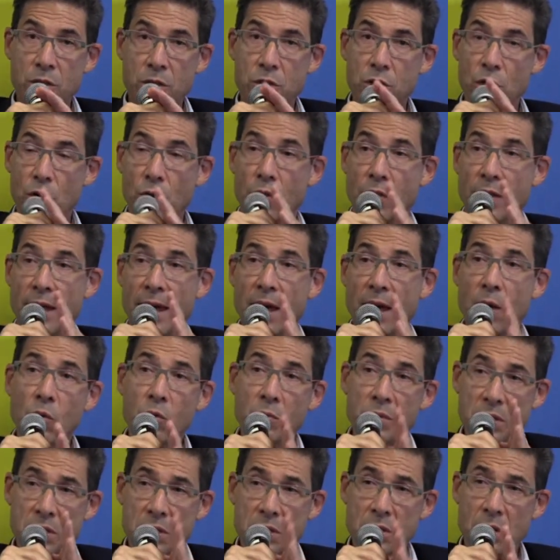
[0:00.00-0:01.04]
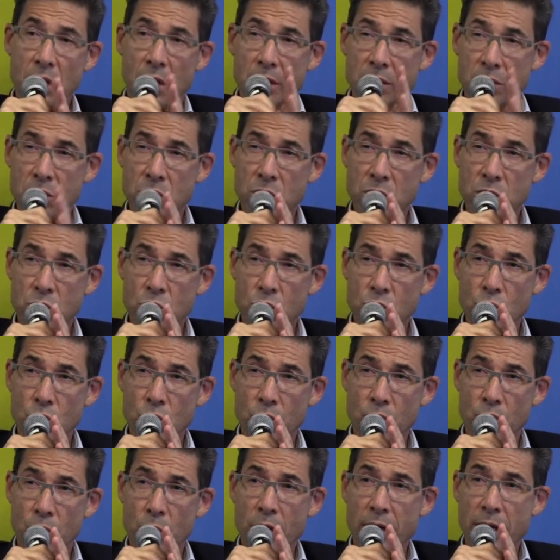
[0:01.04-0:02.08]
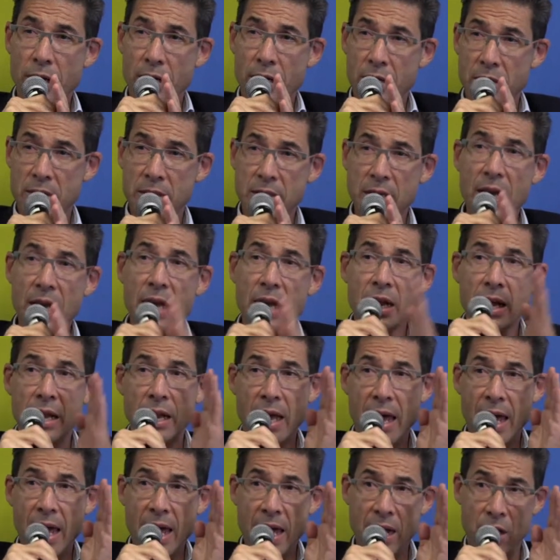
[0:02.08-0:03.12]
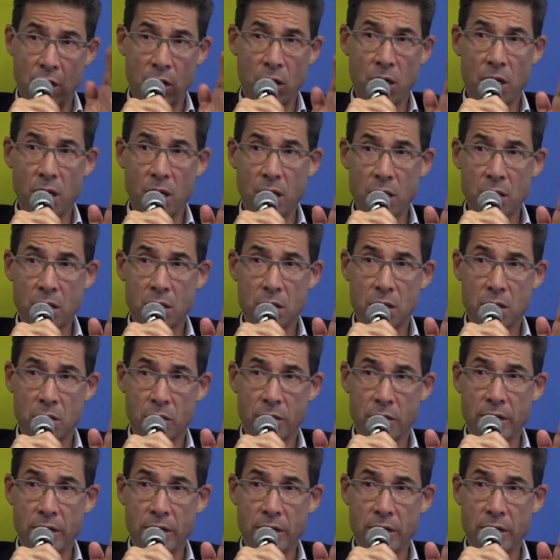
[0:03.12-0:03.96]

So they will be starting school, from what I understand, at 8 o'clock,